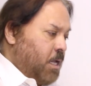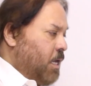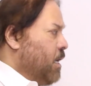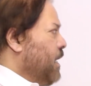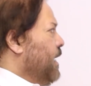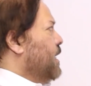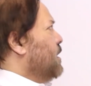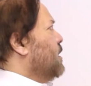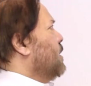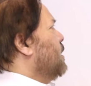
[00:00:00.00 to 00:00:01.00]

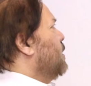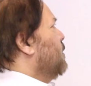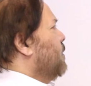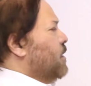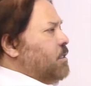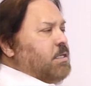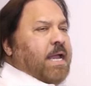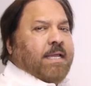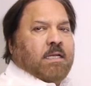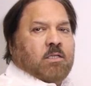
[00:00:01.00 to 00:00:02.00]
and the
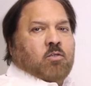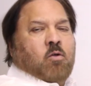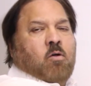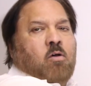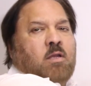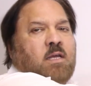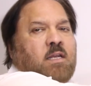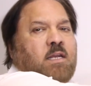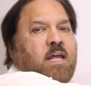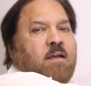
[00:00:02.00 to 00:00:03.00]
sign is called
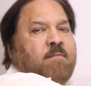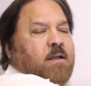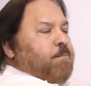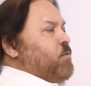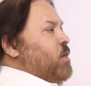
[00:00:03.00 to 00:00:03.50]
llama,